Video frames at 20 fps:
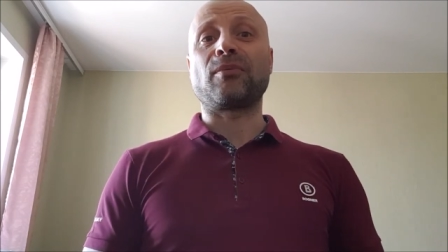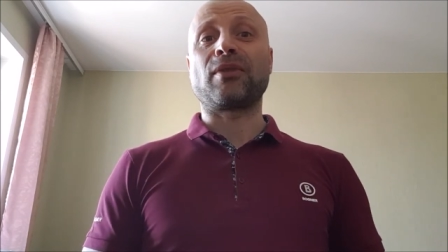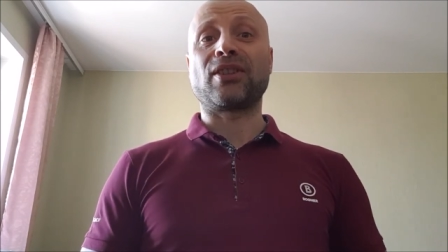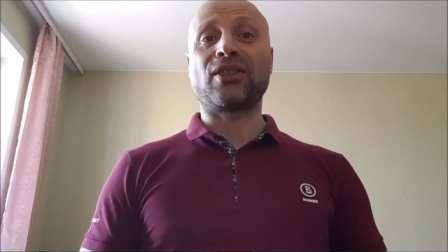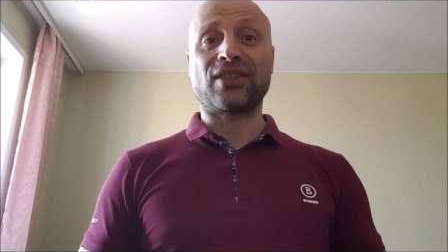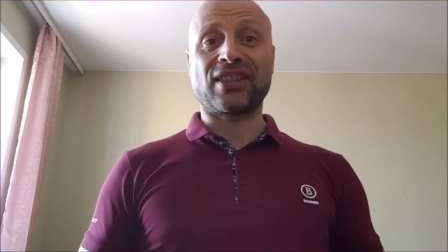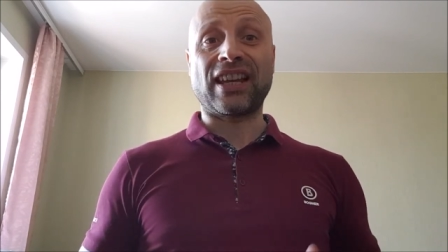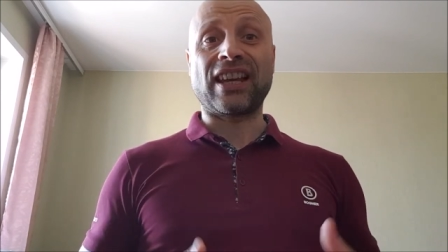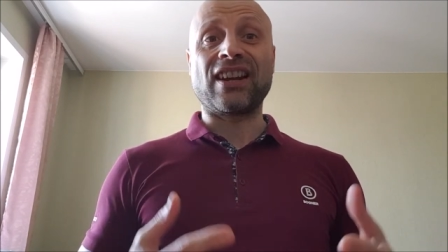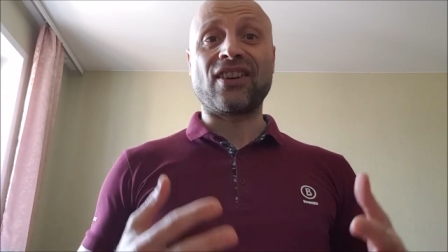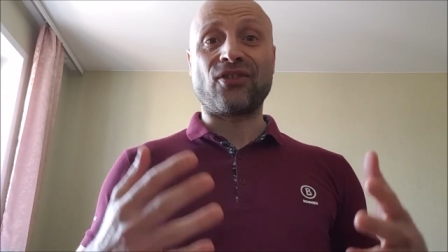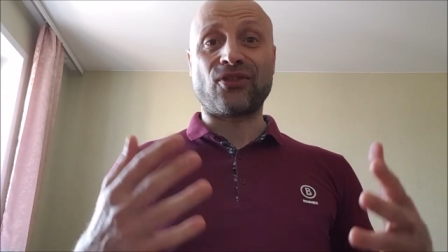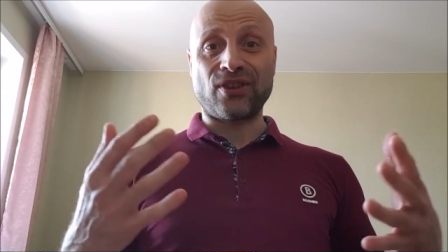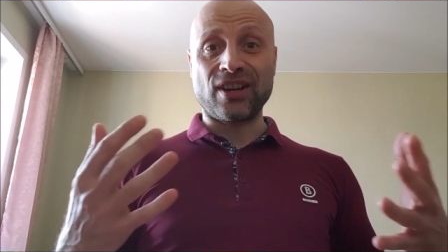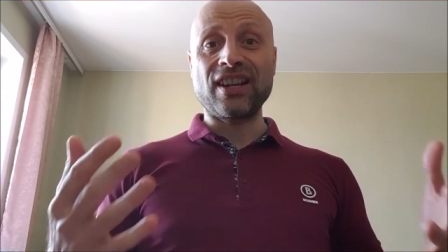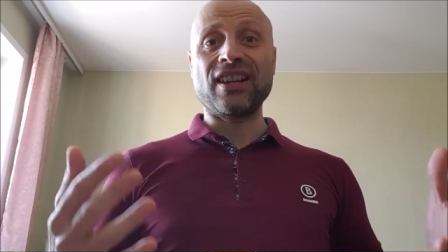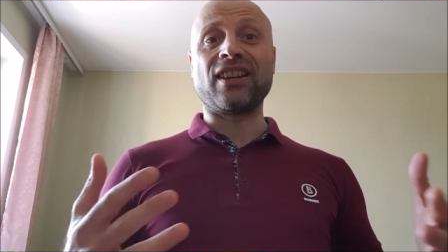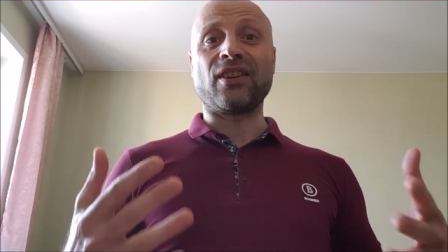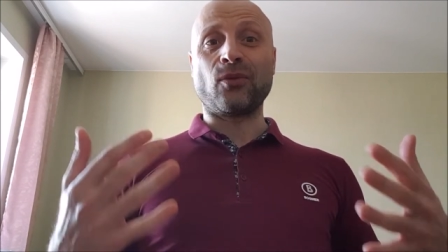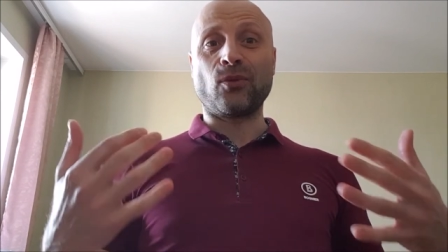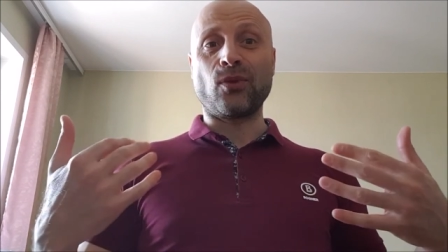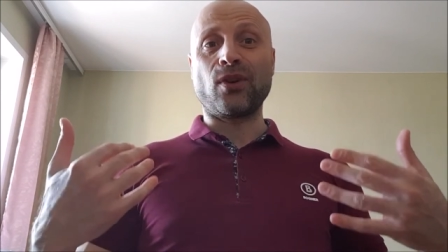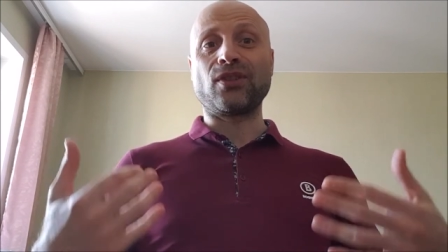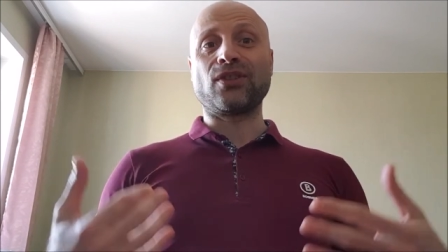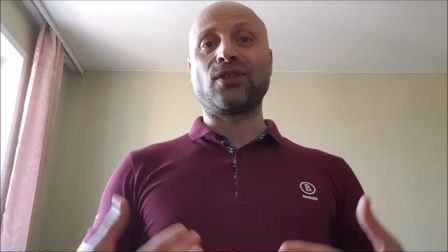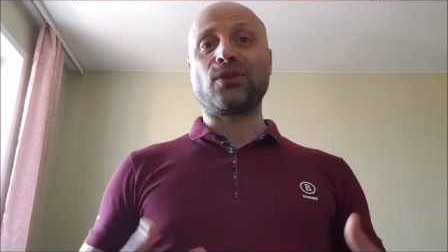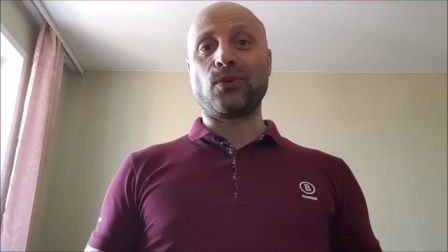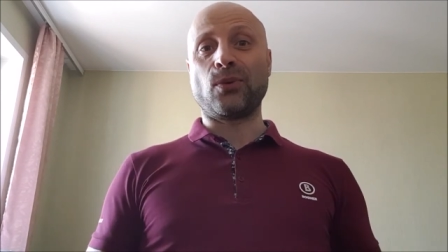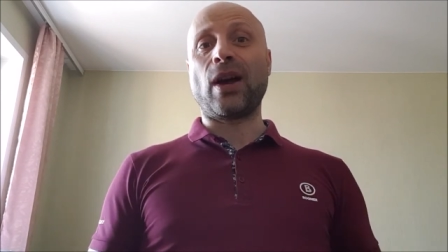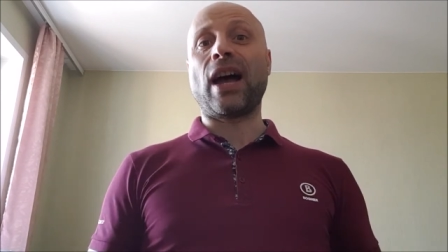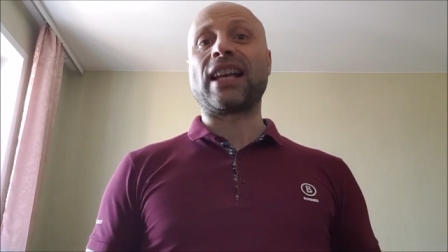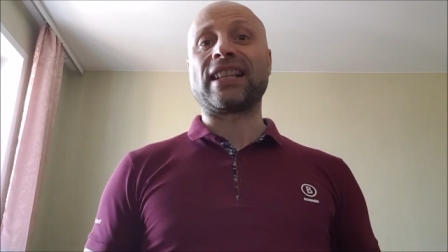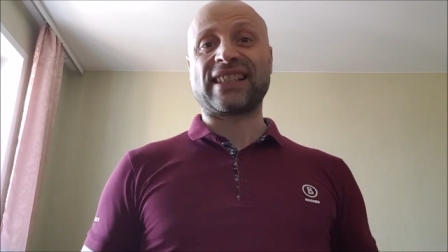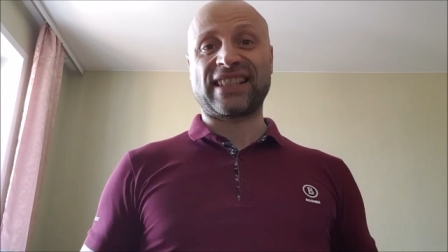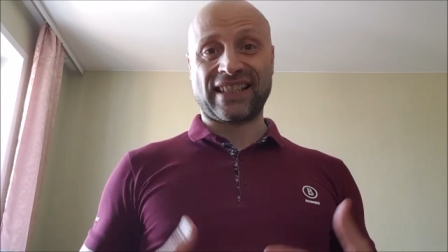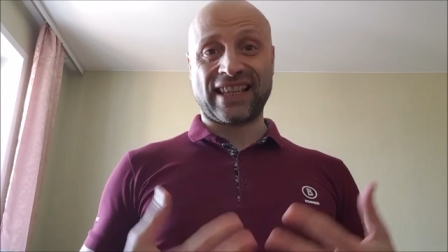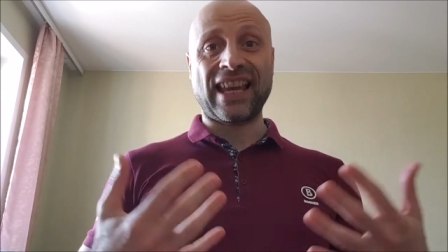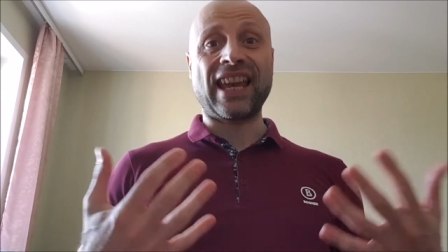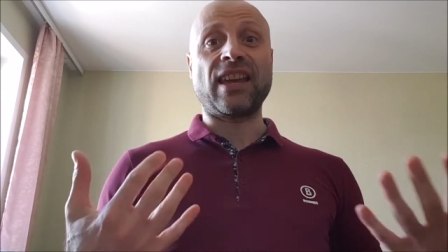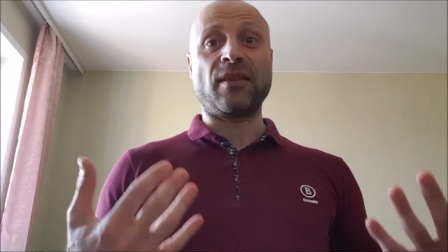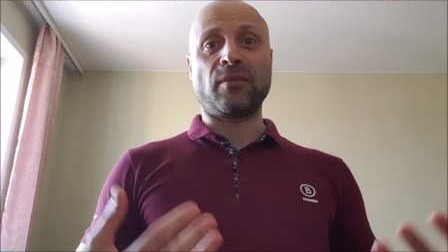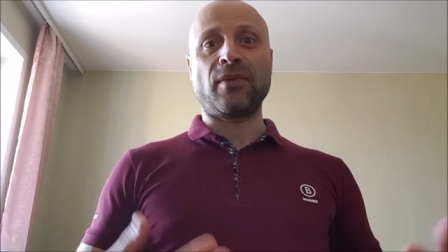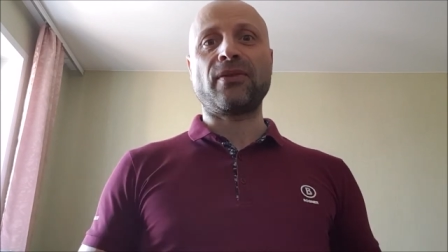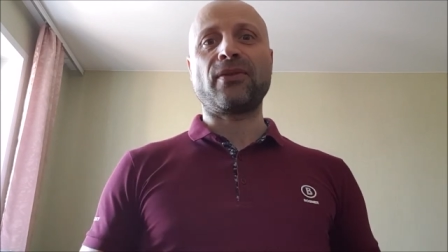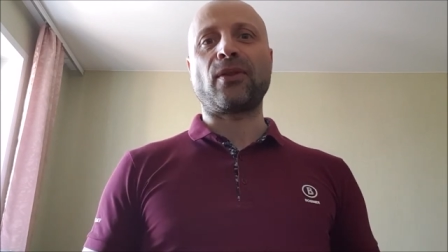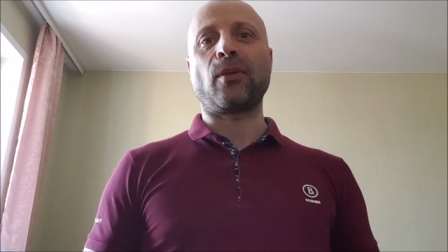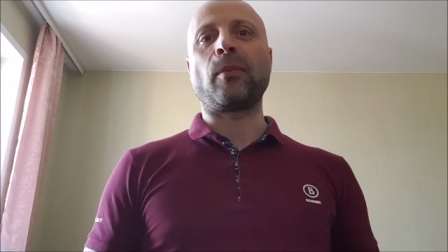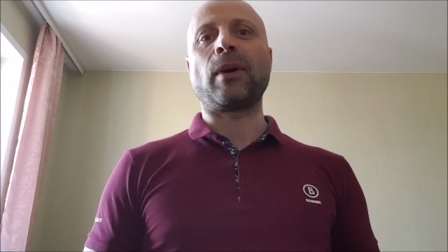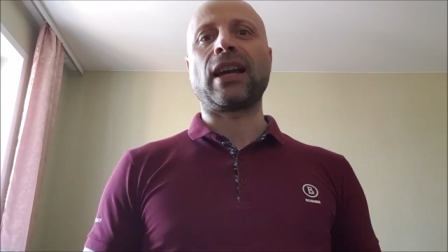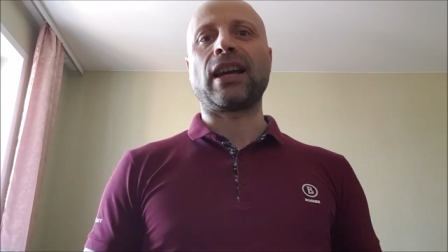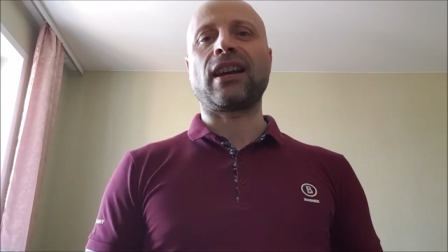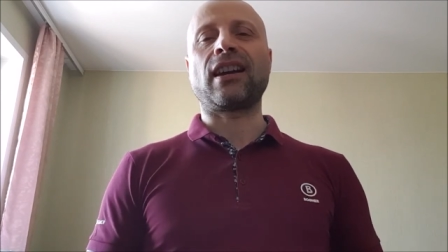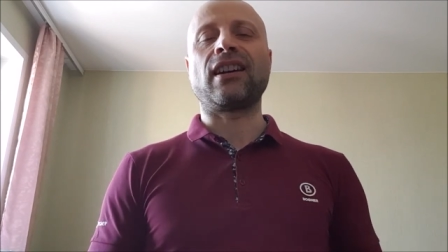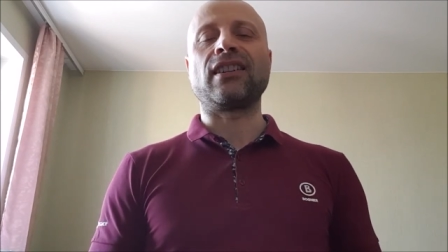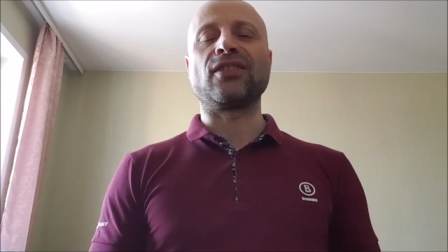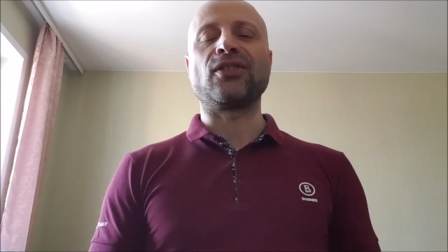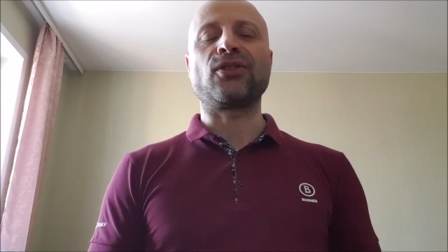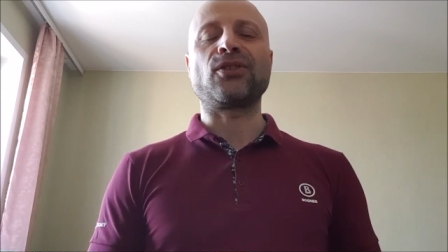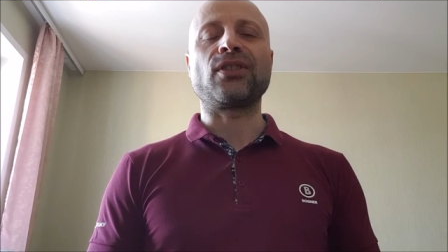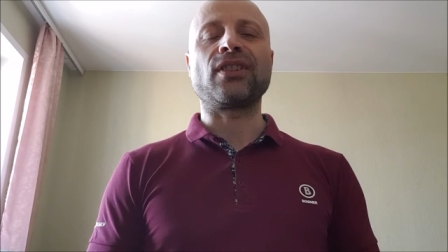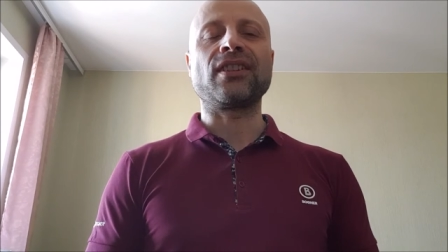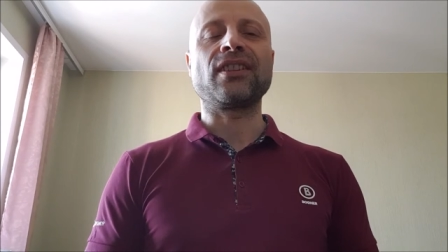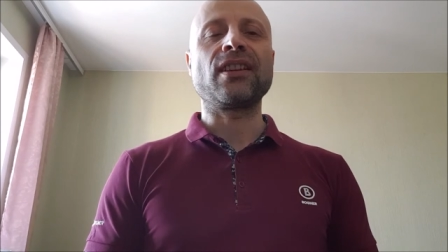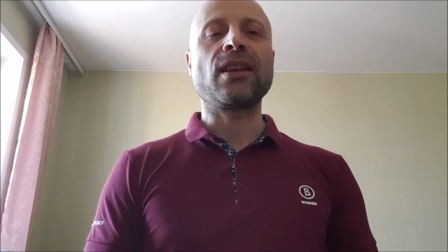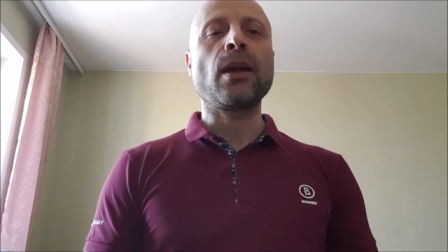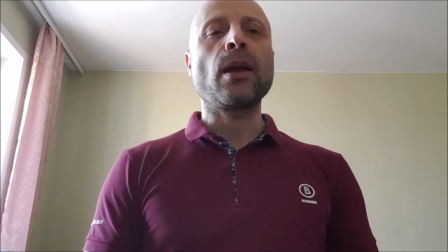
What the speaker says: because I really wanted to escape from my country.